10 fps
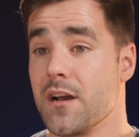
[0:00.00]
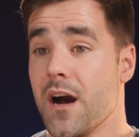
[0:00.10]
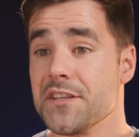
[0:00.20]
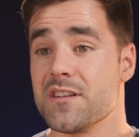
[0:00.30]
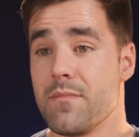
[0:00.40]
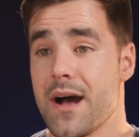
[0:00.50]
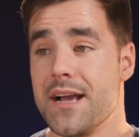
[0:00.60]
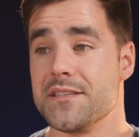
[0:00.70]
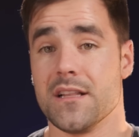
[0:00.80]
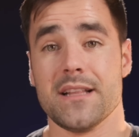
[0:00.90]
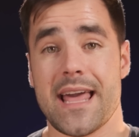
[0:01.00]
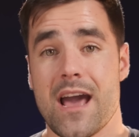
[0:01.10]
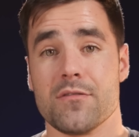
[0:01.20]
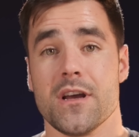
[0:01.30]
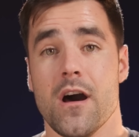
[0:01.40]
customize the
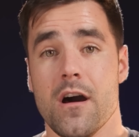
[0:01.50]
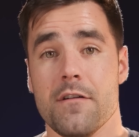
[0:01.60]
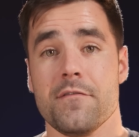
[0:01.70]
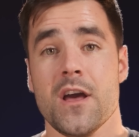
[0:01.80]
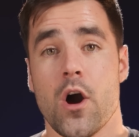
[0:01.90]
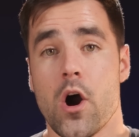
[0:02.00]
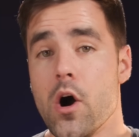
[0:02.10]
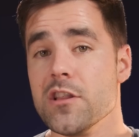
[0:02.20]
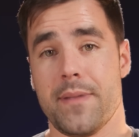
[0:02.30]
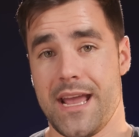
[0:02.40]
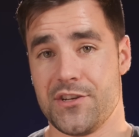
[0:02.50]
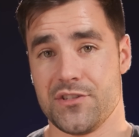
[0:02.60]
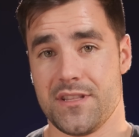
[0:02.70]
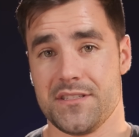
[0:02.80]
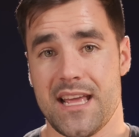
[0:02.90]
layout of all the pages in this